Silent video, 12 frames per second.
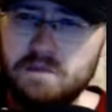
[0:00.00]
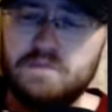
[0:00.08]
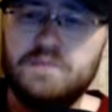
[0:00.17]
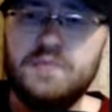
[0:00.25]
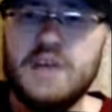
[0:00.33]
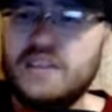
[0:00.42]

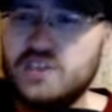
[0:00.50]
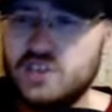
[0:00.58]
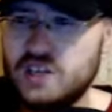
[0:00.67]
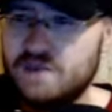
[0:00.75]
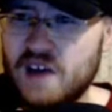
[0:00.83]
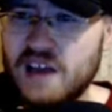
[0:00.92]
and then she
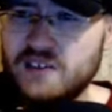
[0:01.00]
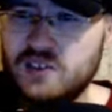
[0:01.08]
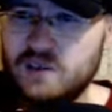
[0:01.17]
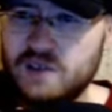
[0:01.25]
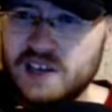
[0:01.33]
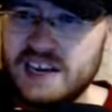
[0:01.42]
finds stuff
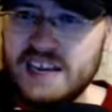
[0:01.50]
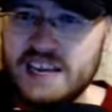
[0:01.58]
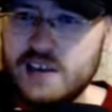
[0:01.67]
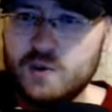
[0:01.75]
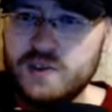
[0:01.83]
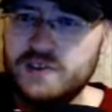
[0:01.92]
like an
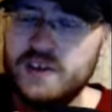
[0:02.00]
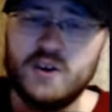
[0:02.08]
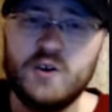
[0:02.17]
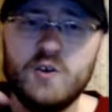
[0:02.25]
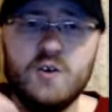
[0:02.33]
earring there